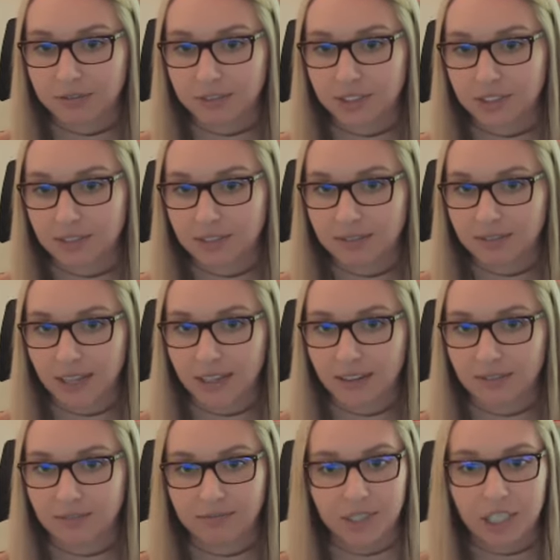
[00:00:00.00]
for, like,
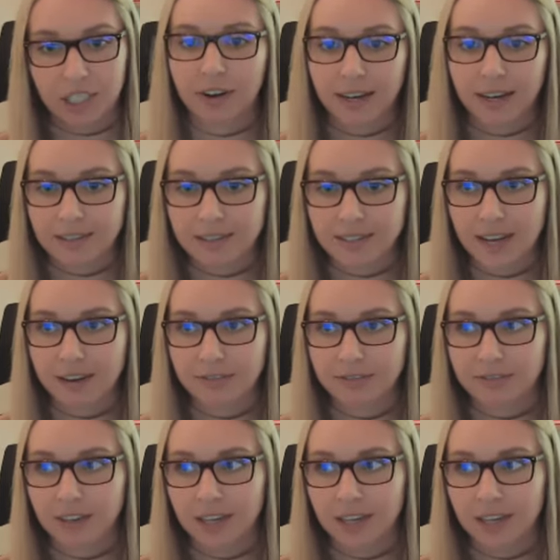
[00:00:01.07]
year-end stuff,